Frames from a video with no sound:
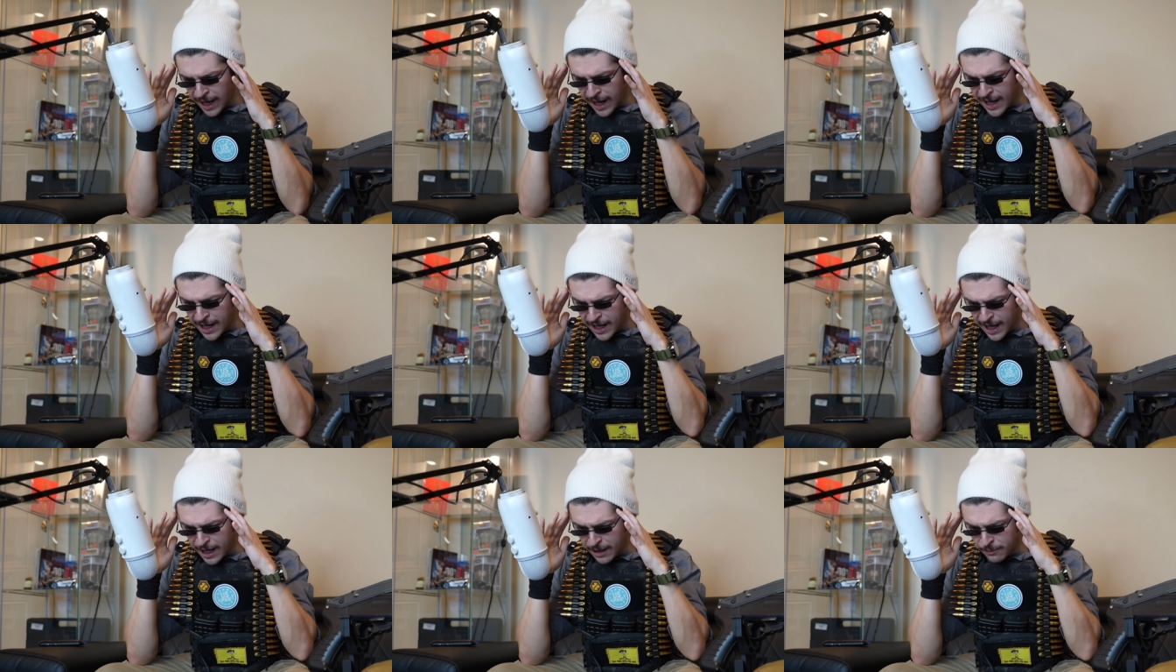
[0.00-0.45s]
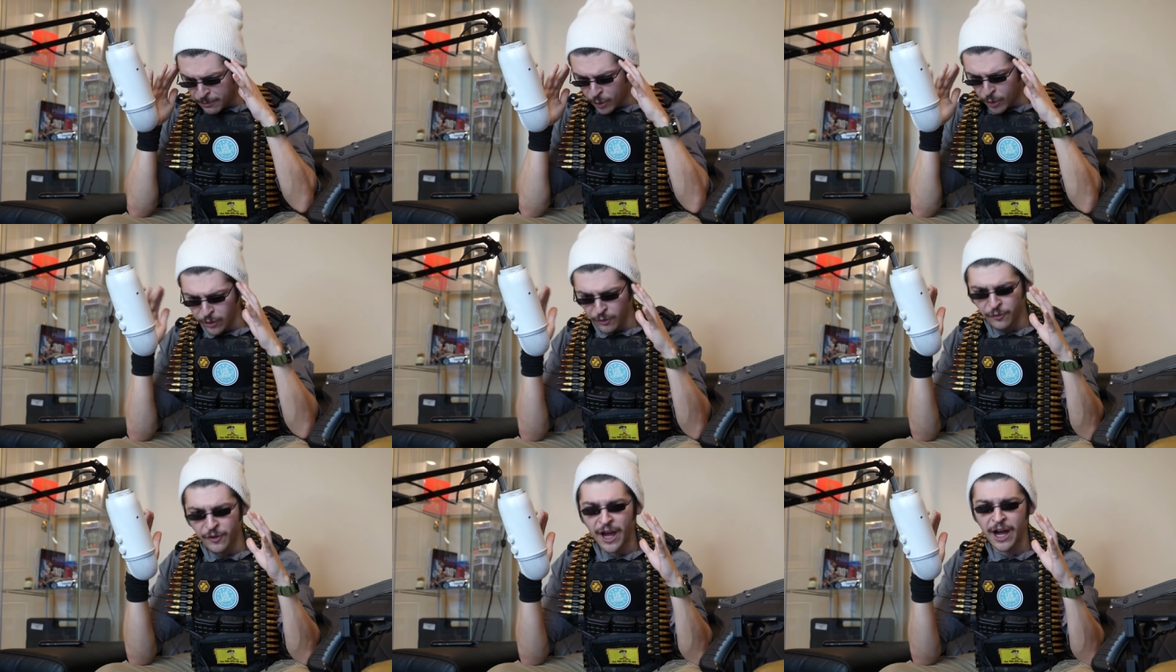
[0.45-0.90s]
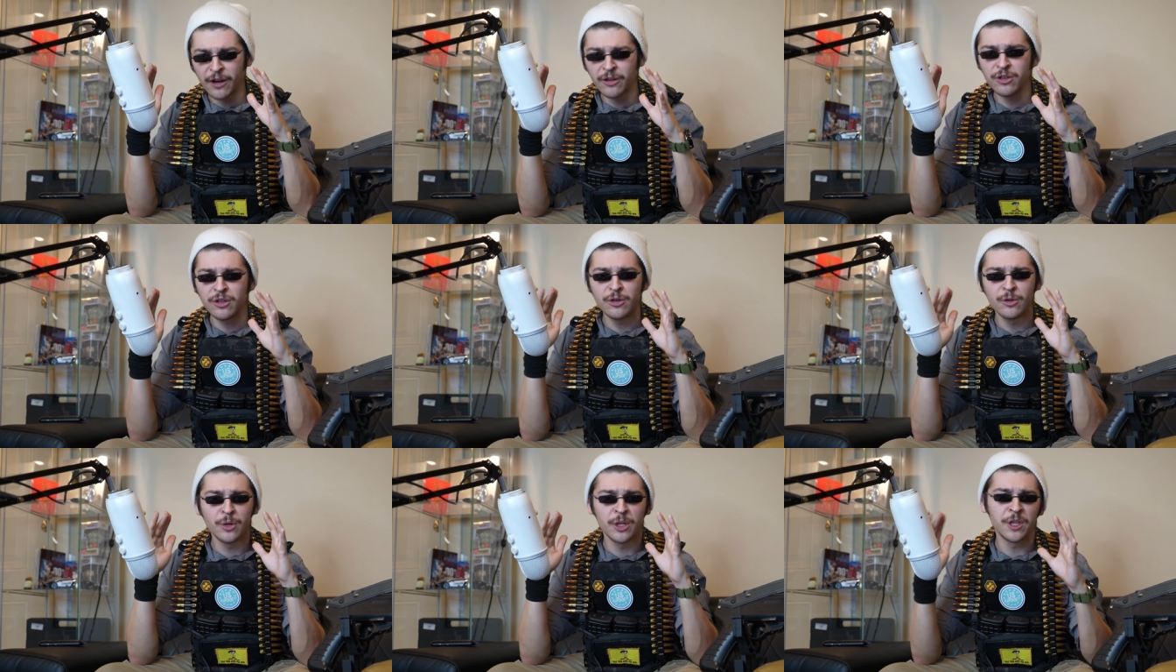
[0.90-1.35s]
I had more
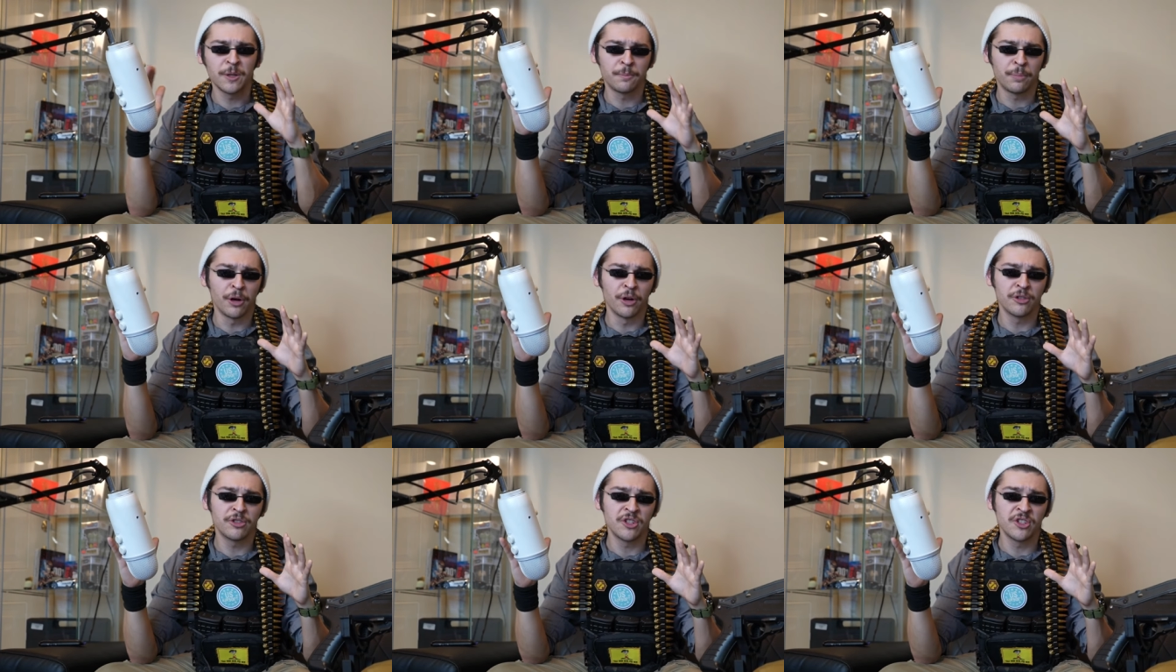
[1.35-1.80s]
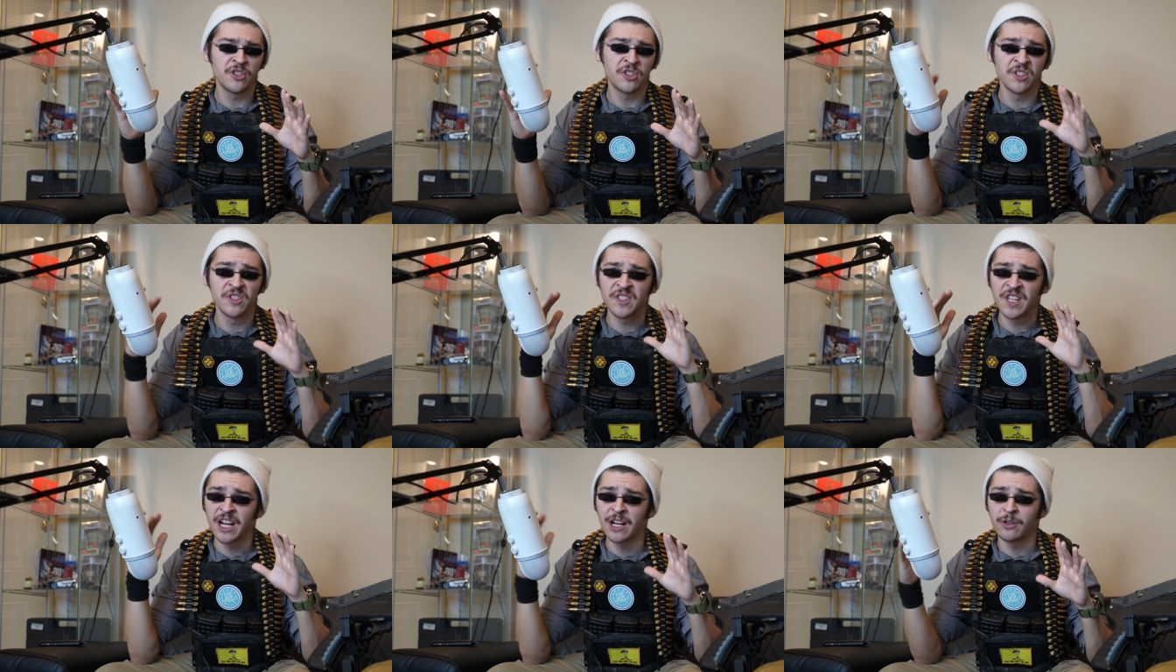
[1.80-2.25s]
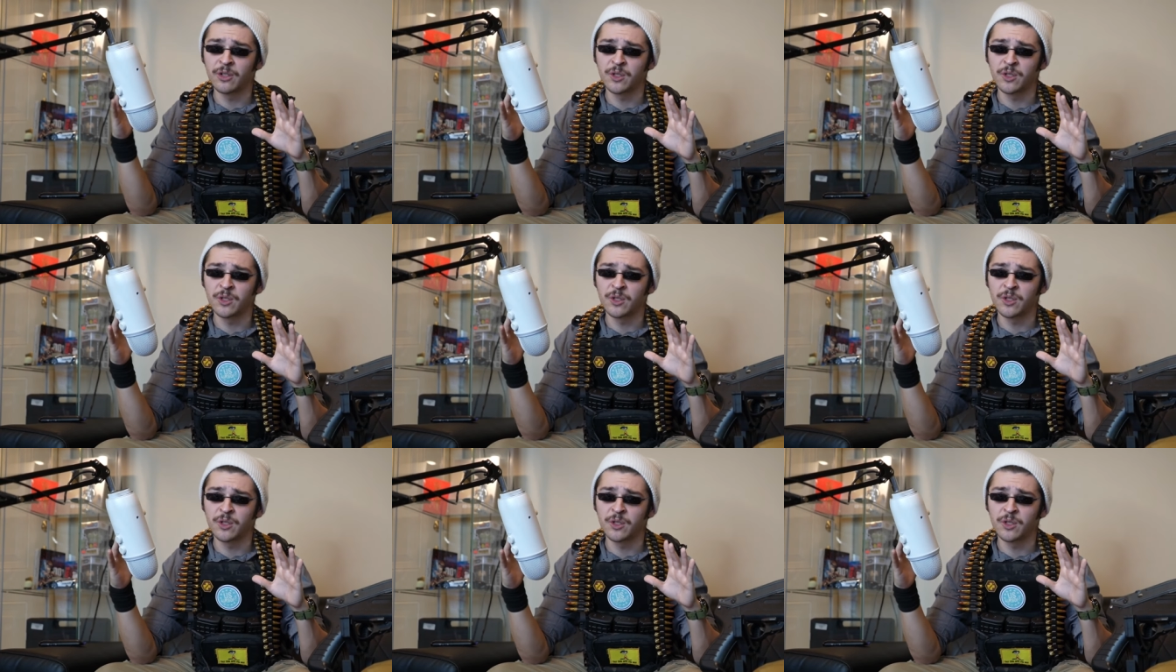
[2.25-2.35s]
value in the purchases that I